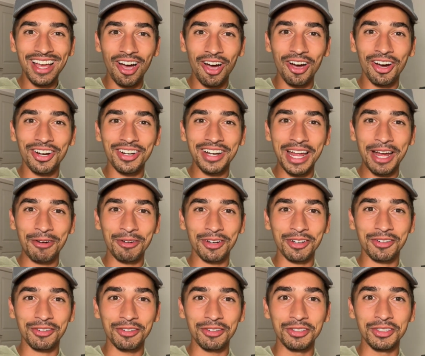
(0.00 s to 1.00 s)
on our
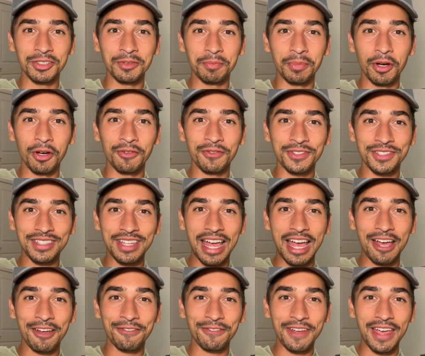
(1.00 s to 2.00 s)
cruise, both
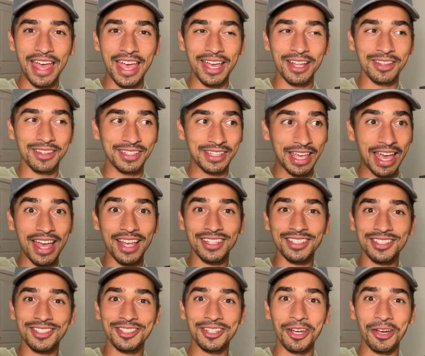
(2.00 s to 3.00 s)
staff and
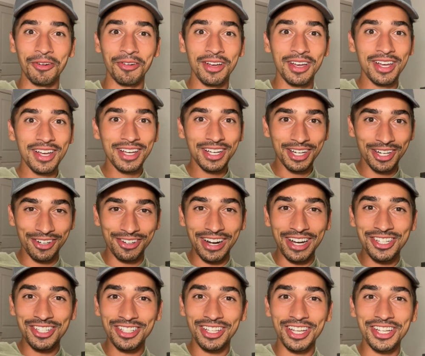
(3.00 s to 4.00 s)
guests. So
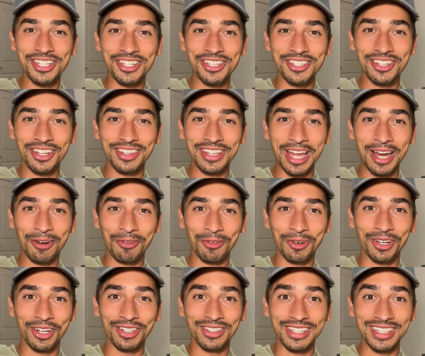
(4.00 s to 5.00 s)
congratulations on that,
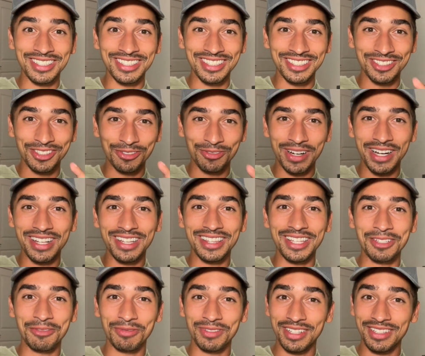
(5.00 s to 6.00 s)
Royal. This is great.
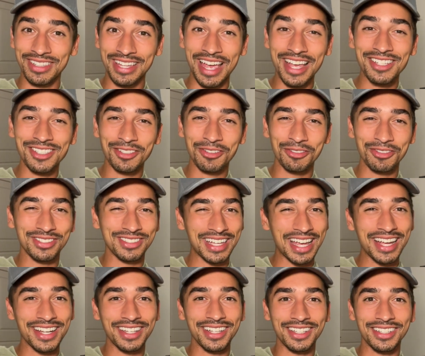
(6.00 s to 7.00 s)
This was a test cruise
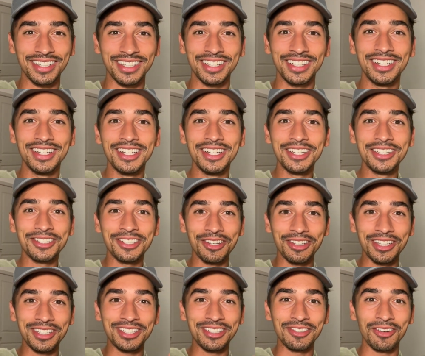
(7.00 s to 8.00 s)
technically. So
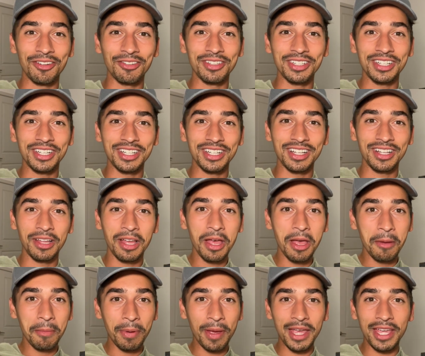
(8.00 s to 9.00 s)
this is only gonna
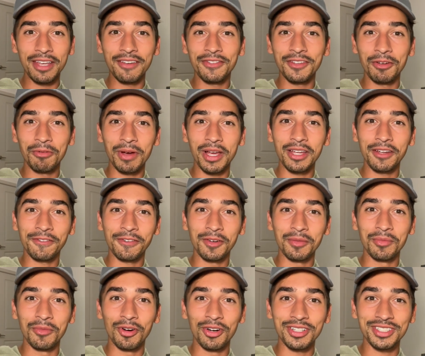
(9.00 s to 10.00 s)
pave the way for
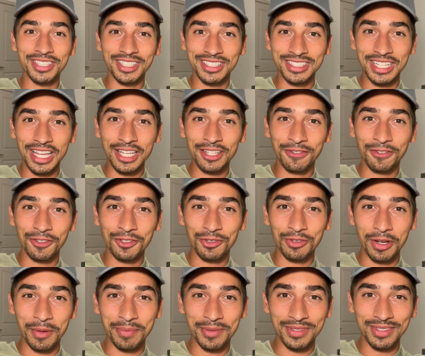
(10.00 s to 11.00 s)
more successful
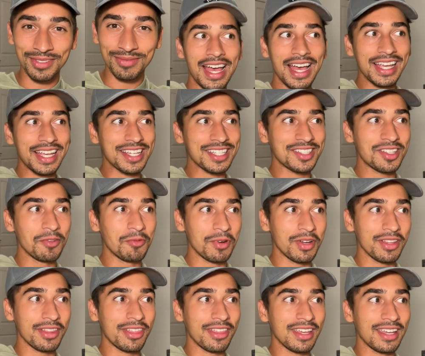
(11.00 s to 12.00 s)
trips. I guess the
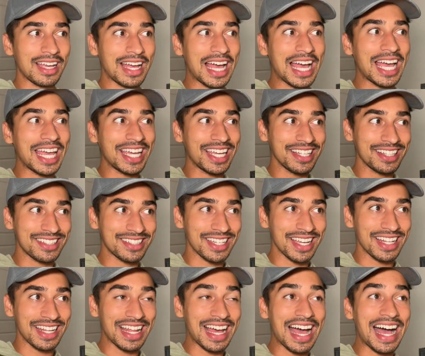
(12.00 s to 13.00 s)
one thing I could
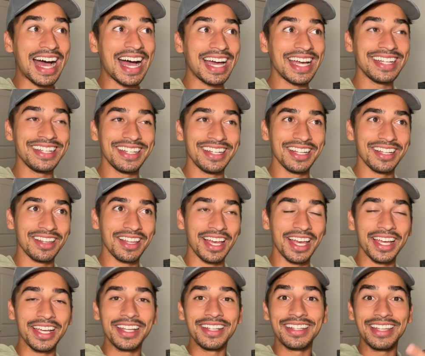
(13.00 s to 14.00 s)
say that I didn't
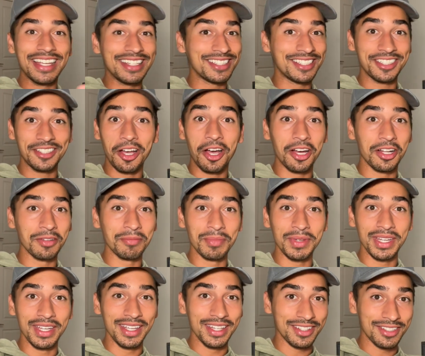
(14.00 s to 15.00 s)
like, and this is on
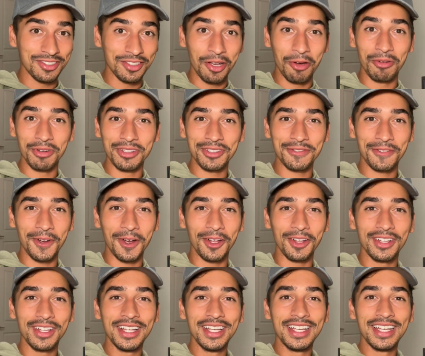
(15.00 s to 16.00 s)
me, it's no one's
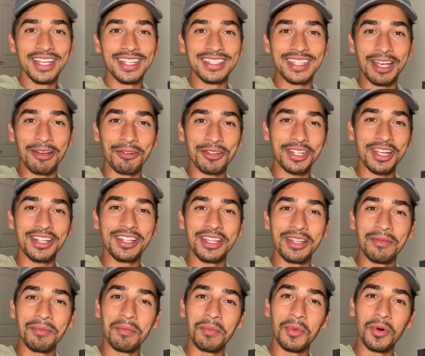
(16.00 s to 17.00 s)
fault, is I wish I
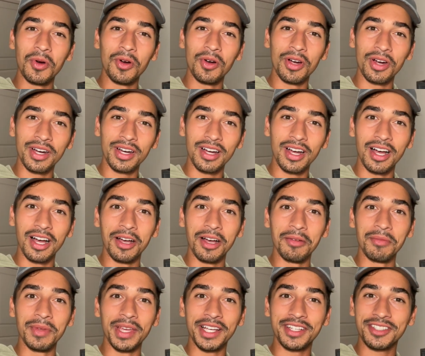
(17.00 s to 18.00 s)
did more
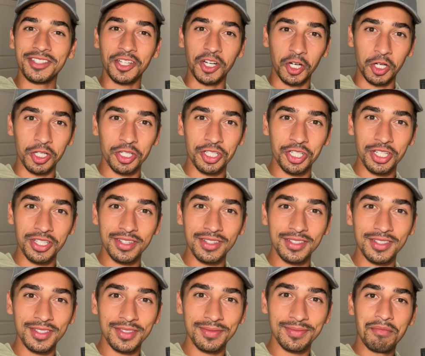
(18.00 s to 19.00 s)

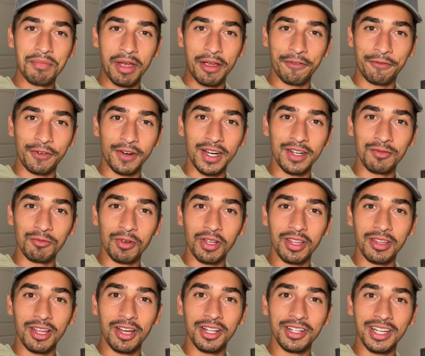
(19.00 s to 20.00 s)
excursions. My friend
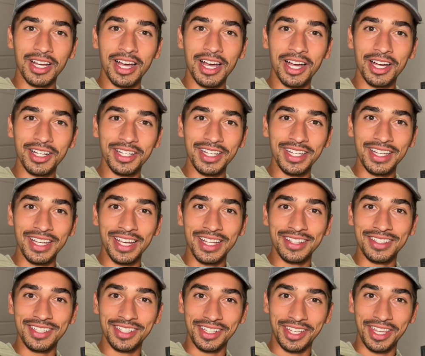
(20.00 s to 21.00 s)
went on a honey
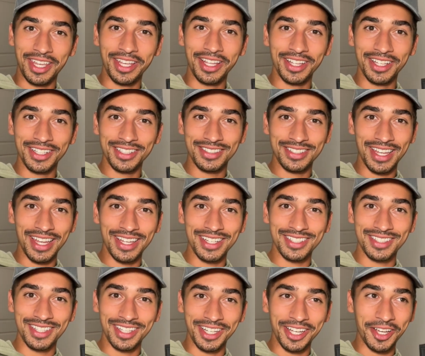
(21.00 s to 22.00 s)
and tequila
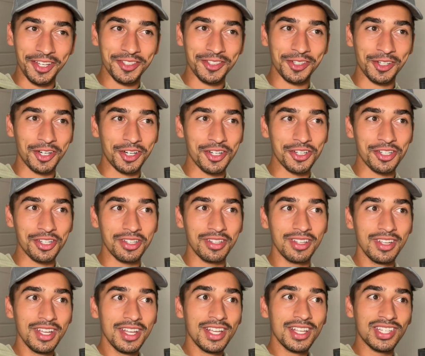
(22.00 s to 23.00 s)
tasting
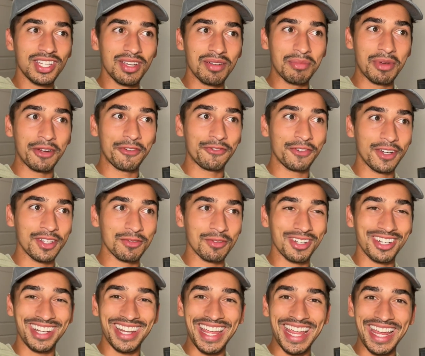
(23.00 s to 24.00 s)
excursion. Some of my friends
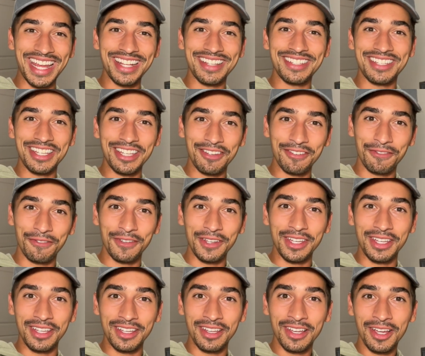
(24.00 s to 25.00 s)
went on
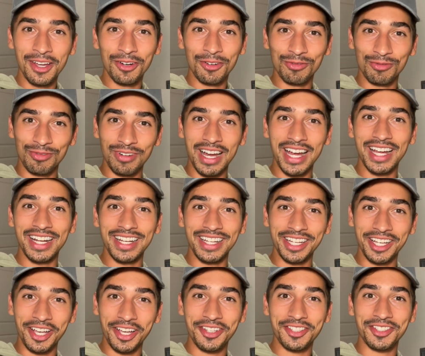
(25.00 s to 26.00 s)
ATV
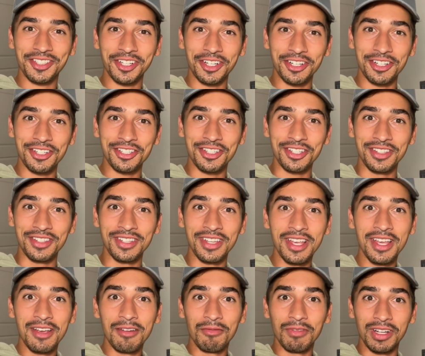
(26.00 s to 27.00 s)
riding excursions.
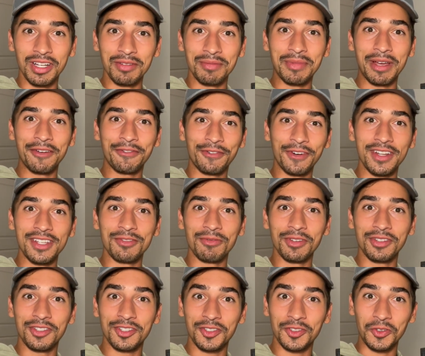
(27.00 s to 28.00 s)
One of my friends
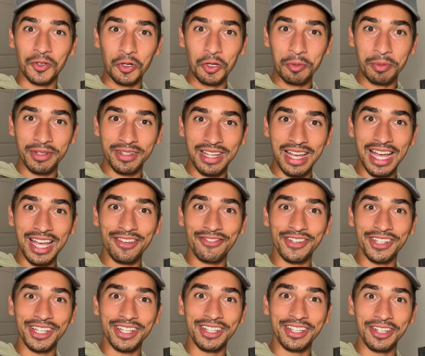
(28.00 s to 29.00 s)
went scuba
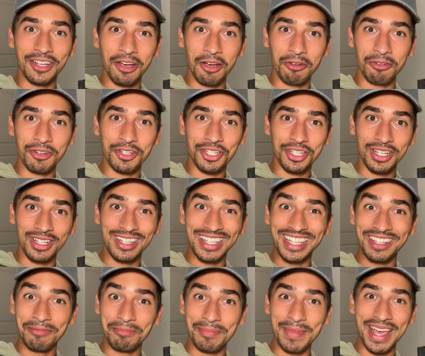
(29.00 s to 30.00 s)
diving in the ocean
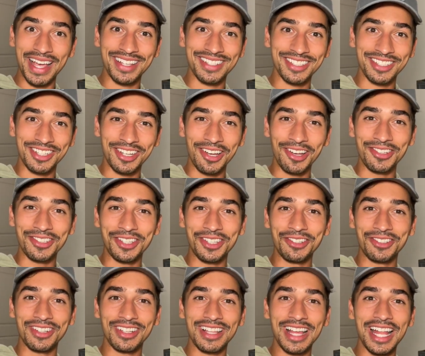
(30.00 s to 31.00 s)
in Mexico. So
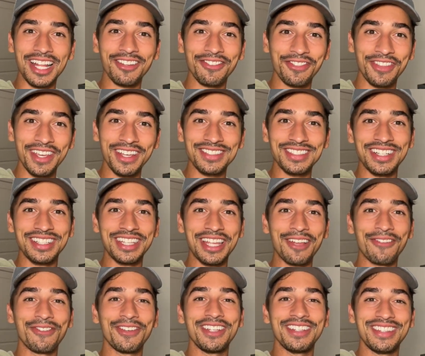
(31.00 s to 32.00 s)
there's a lot of things I
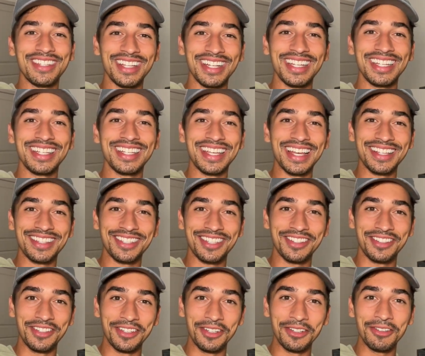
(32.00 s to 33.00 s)
definitely didn't get to
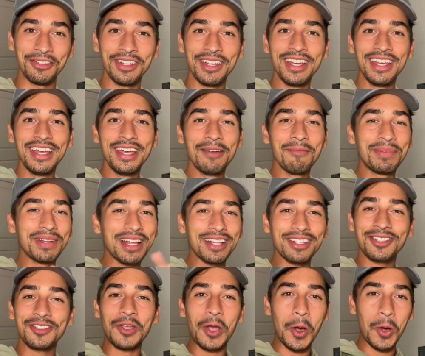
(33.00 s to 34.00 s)
do. But
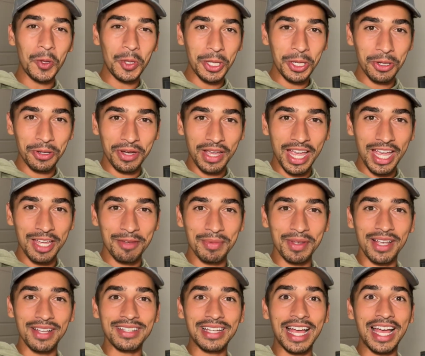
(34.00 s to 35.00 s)
that's totally okay
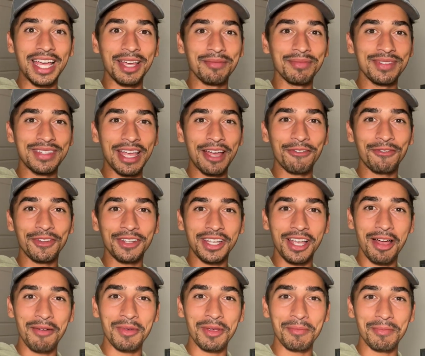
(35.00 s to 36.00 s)
because I am definitely
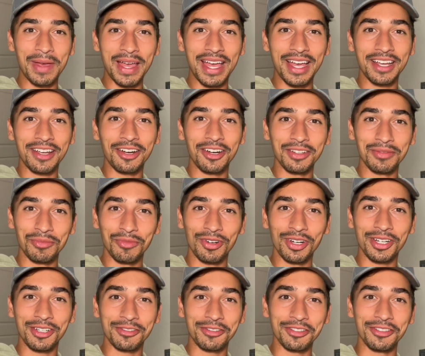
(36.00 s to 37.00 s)
coming back on
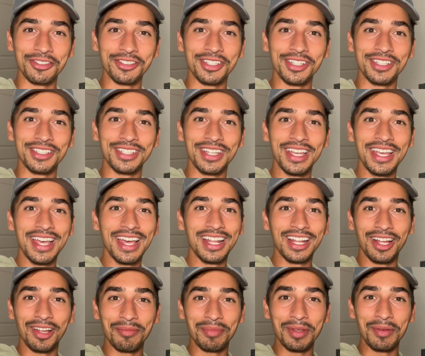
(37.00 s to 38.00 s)
more cruises and
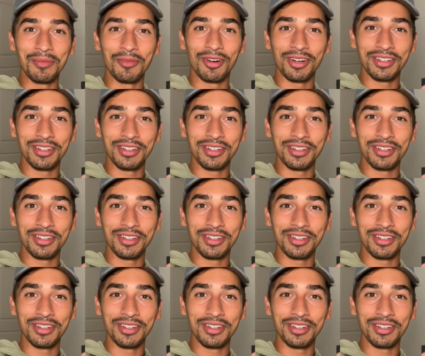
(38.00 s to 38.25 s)
I'll be more